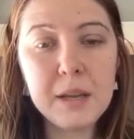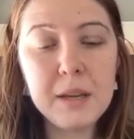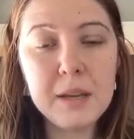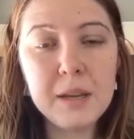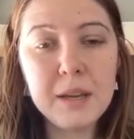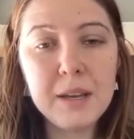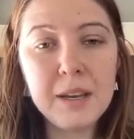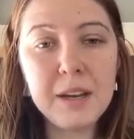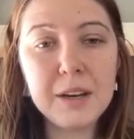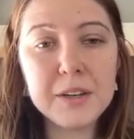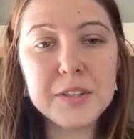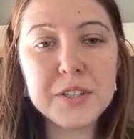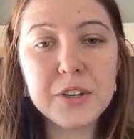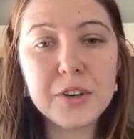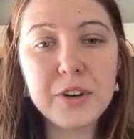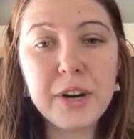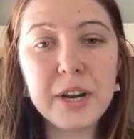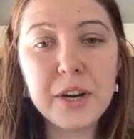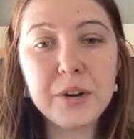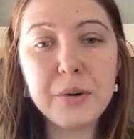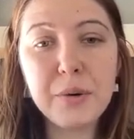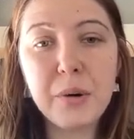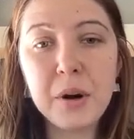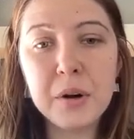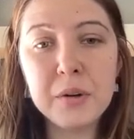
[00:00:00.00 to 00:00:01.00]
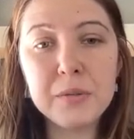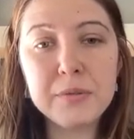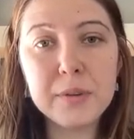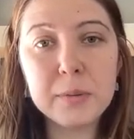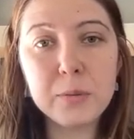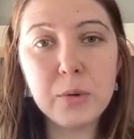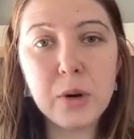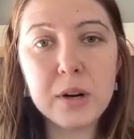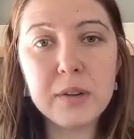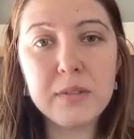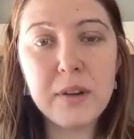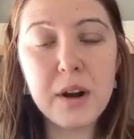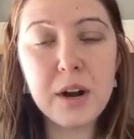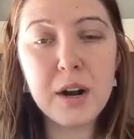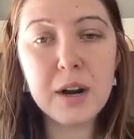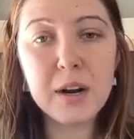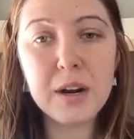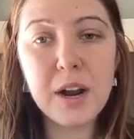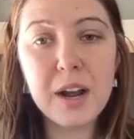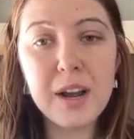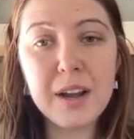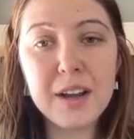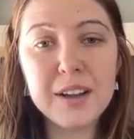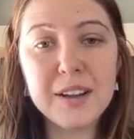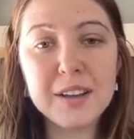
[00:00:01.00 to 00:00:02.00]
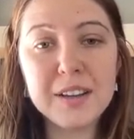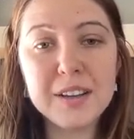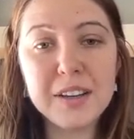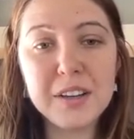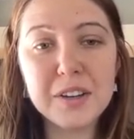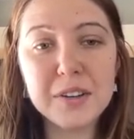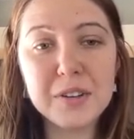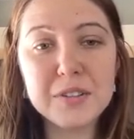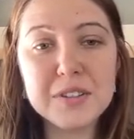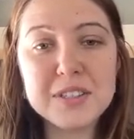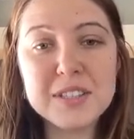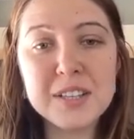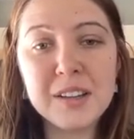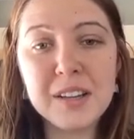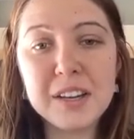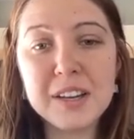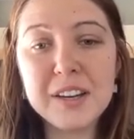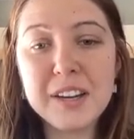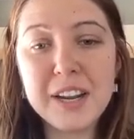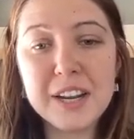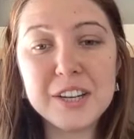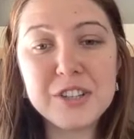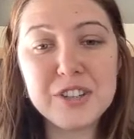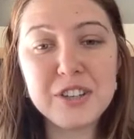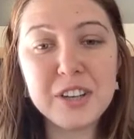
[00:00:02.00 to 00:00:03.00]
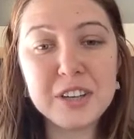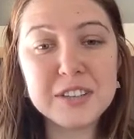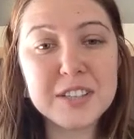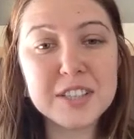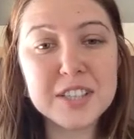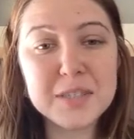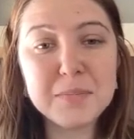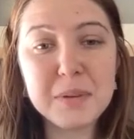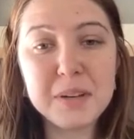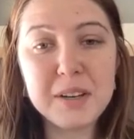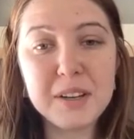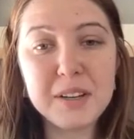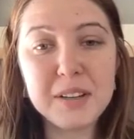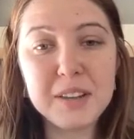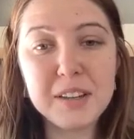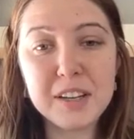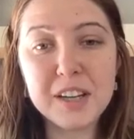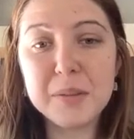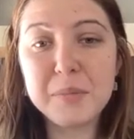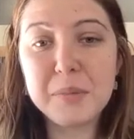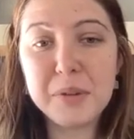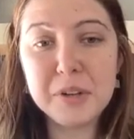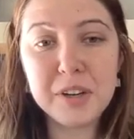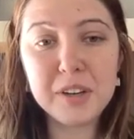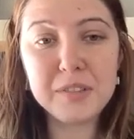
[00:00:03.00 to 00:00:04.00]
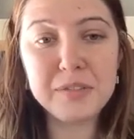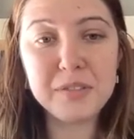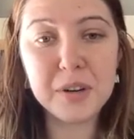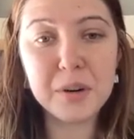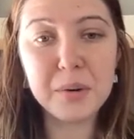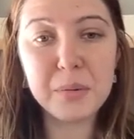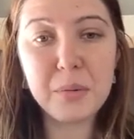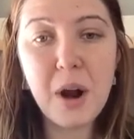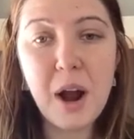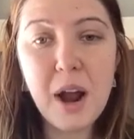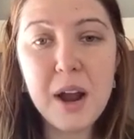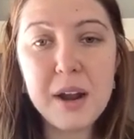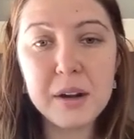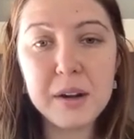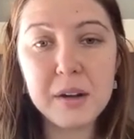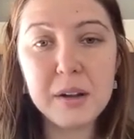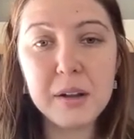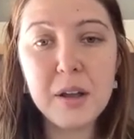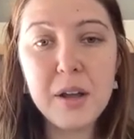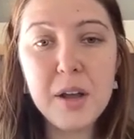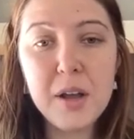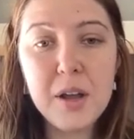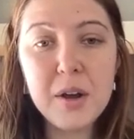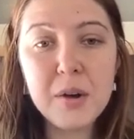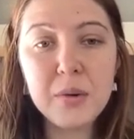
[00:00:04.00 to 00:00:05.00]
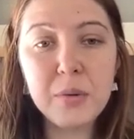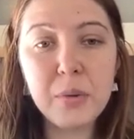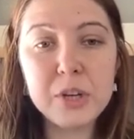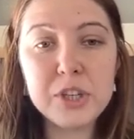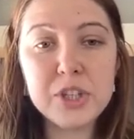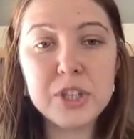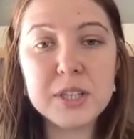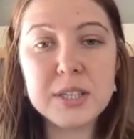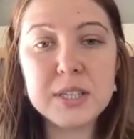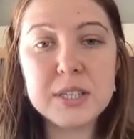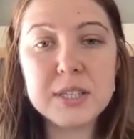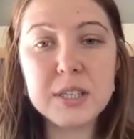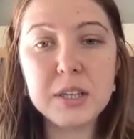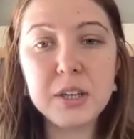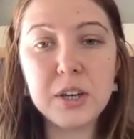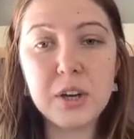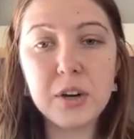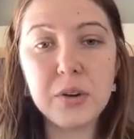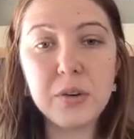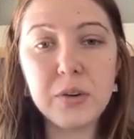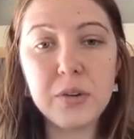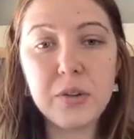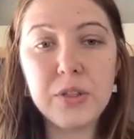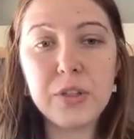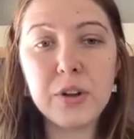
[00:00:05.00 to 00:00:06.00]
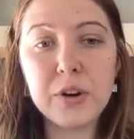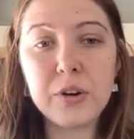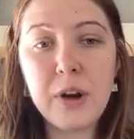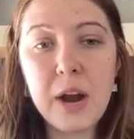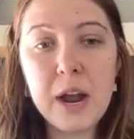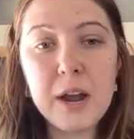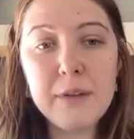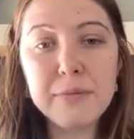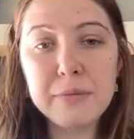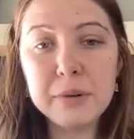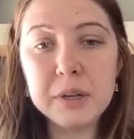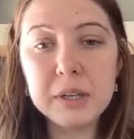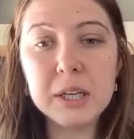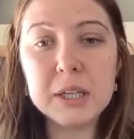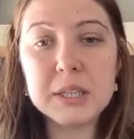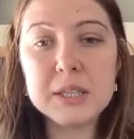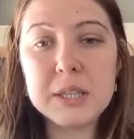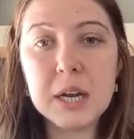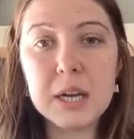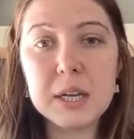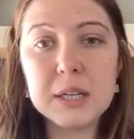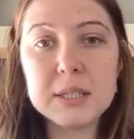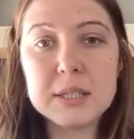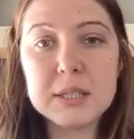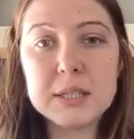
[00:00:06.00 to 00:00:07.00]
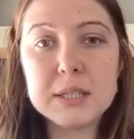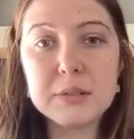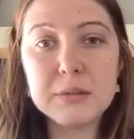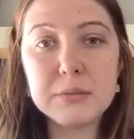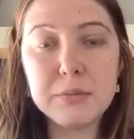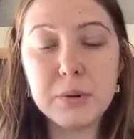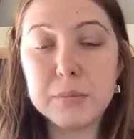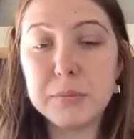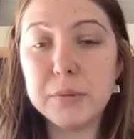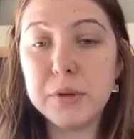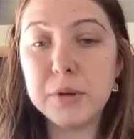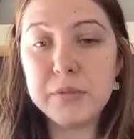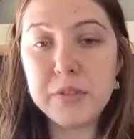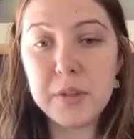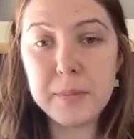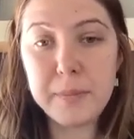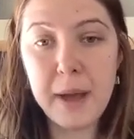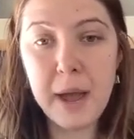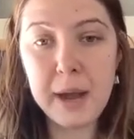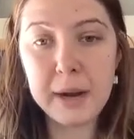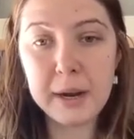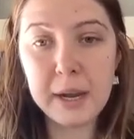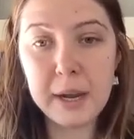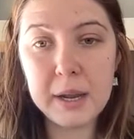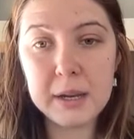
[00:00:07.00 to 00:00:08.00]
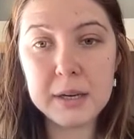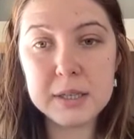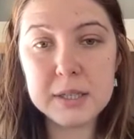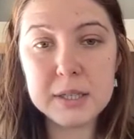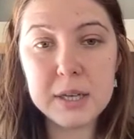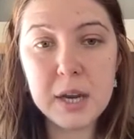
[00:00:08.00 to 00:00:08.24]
Here's a great quote from one of our, Solidity engineers that's been in the community for a while, which is, the Graph really does remove the back end.